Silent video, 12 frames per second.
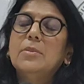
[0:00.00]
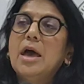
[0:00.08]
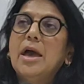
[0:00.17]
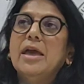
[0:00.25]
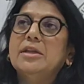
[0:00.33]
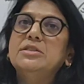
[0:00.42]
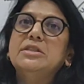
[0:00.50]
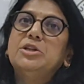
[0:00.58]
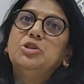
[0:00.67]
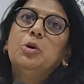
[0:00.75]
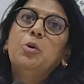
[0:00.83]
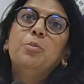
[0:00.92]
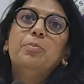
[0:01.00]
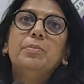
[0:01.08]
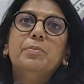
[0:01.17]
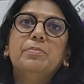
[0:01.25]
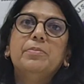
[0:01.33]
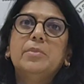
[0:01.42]
I had such hope.
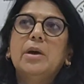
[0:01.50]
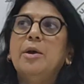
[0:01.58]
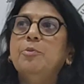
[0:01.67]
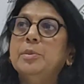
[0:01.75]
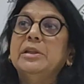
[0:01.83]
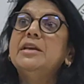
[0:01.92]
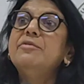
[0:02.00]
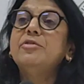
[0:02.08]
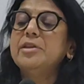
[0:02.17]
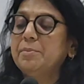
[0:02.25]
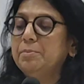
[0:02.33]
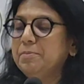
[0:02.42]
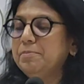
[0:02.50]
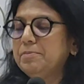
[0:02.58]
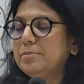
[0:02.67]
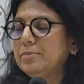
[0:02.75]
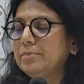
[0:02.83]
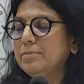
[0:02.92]
I believed them,
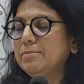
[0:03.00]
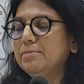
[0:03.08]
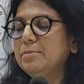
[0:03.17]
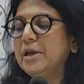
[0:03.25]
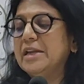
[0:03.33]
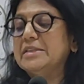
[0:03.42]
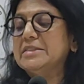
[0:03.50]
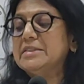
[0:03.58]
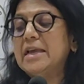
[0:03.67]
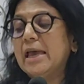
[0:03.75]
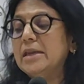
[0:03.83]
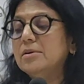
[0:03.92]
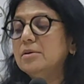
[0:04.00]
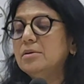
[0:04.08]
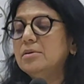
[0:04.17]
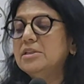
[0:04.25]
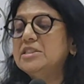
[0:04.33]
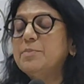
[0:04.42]
but instead,
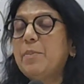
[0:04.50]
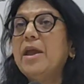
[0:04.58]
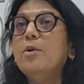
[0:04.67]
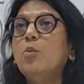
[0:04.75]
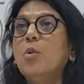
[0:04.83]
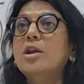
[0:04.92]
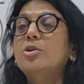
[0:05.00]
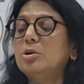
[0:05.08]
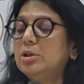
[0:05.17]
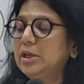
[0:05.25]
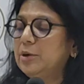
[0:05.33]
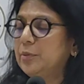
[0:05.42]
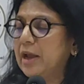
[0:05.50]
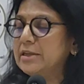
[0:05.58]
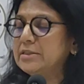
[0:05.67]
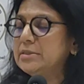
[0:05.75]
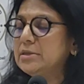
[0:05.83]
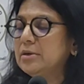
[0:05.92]
despite one early
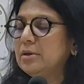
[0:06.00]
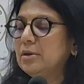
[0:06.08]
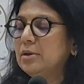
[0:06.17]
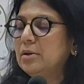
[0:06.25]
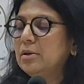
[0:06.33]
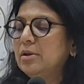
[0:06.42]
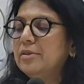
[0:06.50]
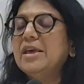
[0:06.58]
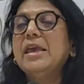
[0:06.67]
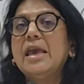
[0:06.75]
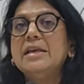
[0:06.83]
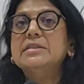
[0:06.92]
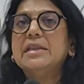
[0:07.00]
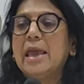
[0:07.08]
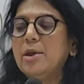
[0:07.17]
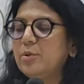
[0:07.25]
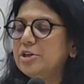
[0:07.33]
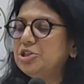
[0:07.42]
arrest, the case
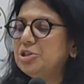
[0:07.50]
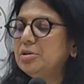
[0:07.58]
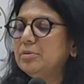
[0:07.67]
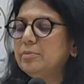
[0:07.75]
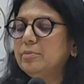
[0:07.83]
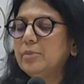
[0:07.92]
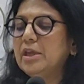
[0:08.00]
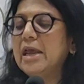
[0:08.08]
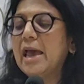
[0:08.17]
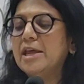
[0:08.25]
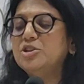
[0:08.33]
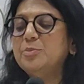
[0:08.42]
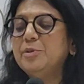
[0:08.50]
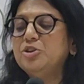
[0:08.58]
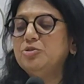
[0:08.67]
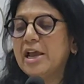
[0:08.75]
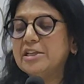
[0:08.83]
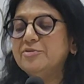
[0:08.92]
languished. It had to be
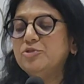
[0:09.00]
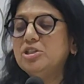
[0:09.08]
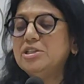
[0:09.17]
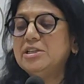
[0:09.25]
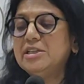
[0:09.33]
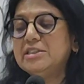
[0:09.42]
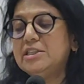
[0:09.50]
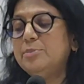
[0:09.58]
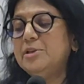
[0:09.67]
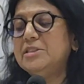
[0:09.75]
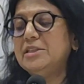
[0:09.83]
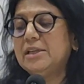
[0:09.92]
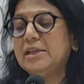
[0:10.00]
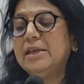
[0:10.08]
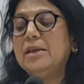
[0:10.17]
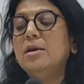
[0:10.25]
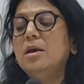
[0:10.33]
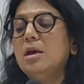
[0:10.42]
transferred to
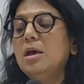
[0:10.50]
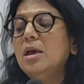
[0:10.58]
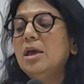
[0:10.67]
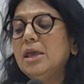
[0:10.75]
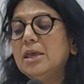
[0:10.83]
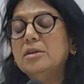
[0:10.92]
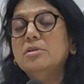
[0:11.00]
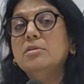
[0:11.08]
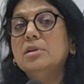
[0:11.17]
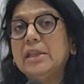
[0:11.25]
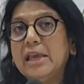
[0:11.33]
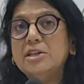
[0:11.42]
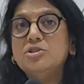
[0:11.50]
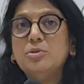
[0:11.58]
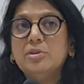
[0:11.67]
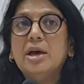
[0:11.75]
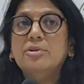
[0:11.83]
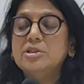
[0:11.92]
DCBCD in late
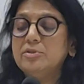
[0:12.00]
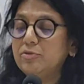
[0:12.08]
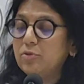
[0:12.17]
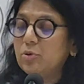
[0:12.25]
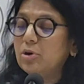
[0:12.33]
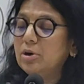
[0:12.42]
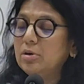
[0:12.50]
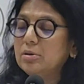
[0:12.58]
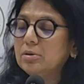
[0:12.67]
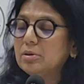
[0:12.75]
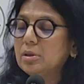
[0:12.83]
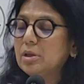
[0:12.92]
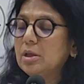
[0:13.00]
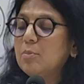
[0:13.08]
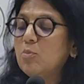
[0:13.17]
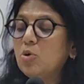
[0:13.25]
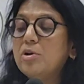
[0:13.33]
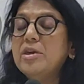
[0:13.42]
2004,
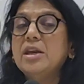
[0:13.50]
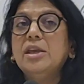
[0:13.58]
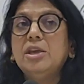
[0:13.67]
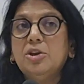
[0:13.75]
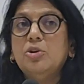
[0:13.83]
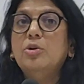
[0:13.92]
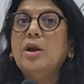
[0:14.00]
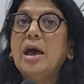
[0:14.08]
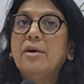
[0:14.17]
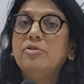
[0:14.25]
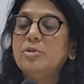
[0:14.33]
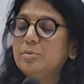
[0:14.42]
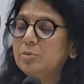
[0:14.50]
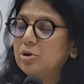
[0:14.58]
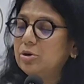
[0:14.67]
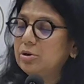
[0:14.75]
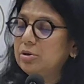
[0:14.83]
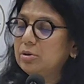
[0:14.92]
more than a year after the
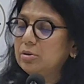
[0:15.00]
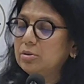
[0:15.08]
murder.